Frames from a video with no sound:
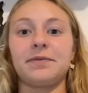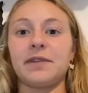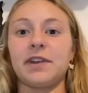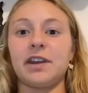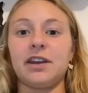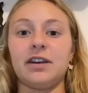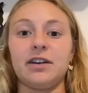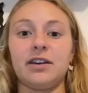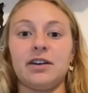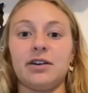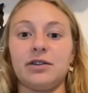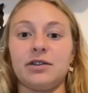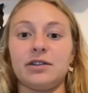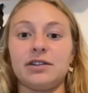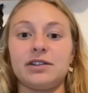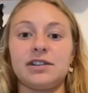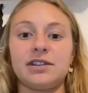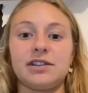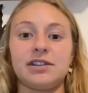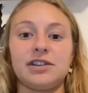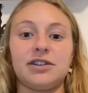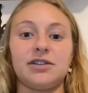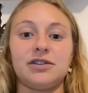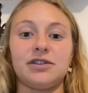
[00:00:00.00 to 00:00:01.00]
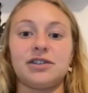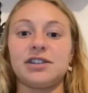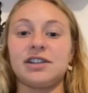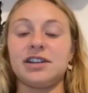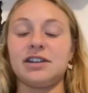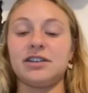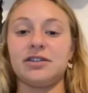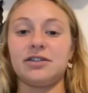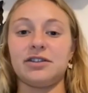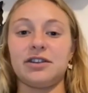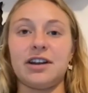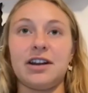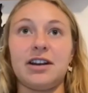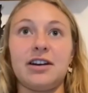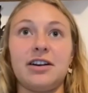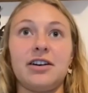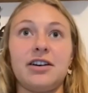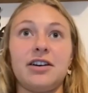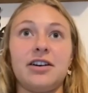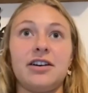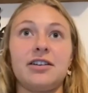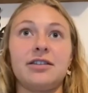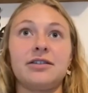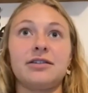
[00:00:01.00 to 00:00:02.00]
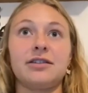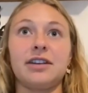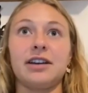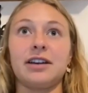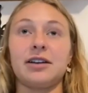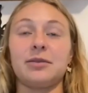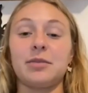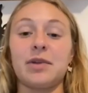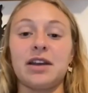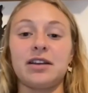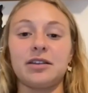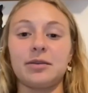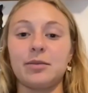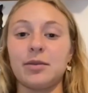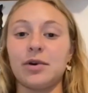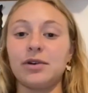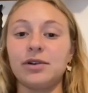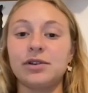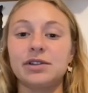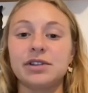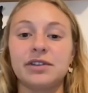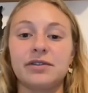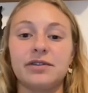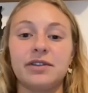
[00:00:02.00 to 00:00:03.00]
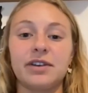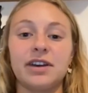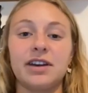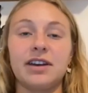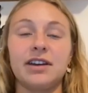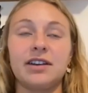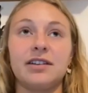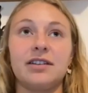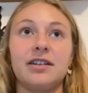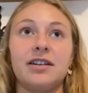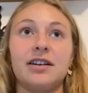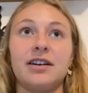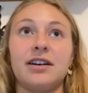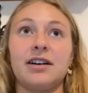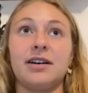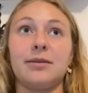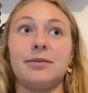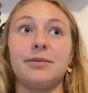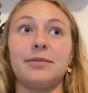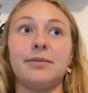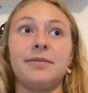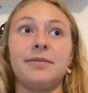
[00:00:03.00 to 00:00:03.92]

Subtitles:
this is your senior year, like make the most of it. I